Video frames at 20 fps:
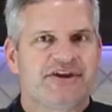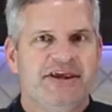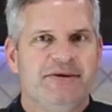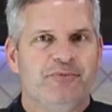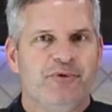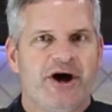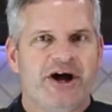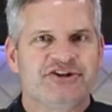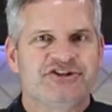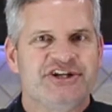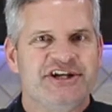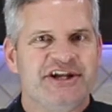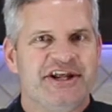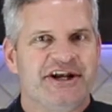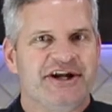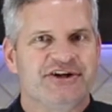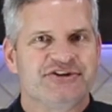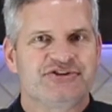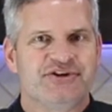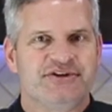keep watching
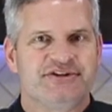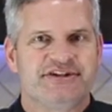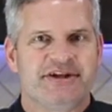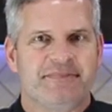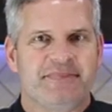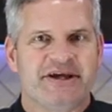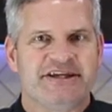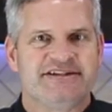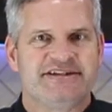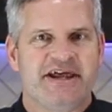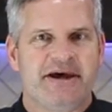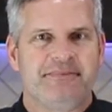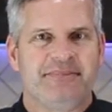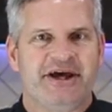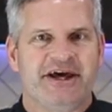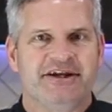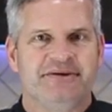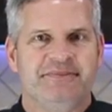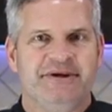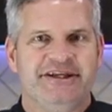and I'll show you step by
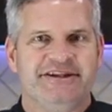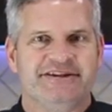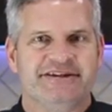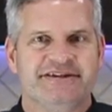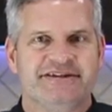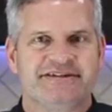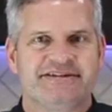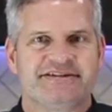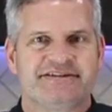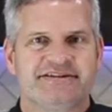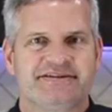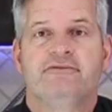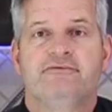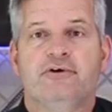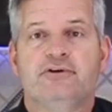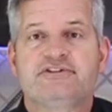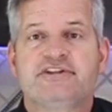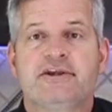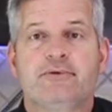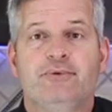step how to make this.
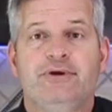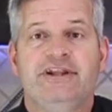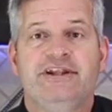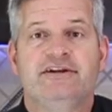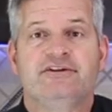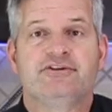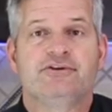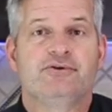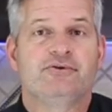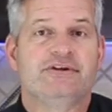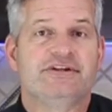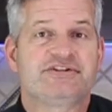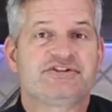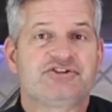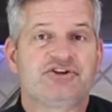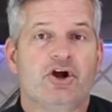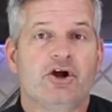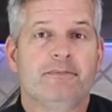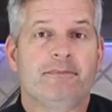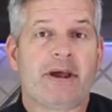First thing we need to do is
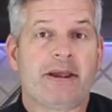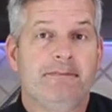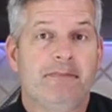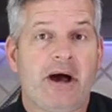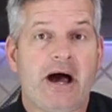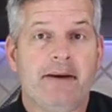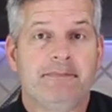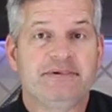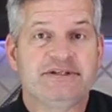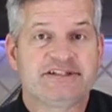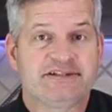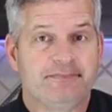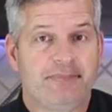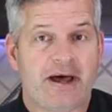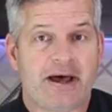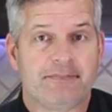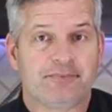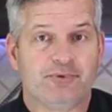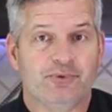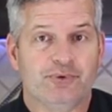start by popping some
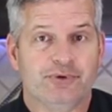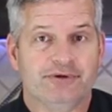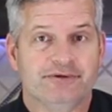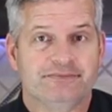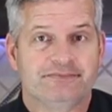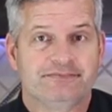popcorn.